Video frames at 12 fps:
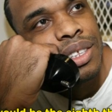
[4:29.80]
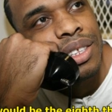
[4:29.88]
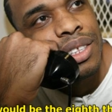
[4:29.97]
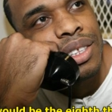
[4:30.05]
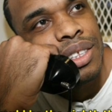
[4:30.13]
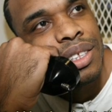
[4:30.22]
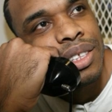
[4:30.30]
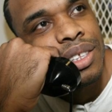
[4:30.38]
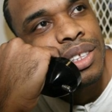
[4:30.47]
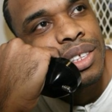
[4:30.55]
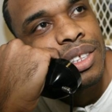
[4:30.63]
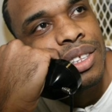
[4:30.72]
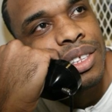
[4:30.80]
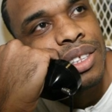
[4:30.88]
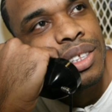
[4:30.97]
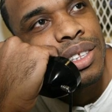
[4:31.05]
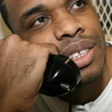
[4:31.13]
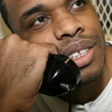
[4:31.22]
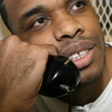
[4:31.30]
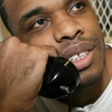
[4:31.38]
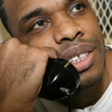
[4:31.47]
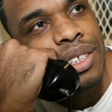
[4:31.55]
(no one is talking)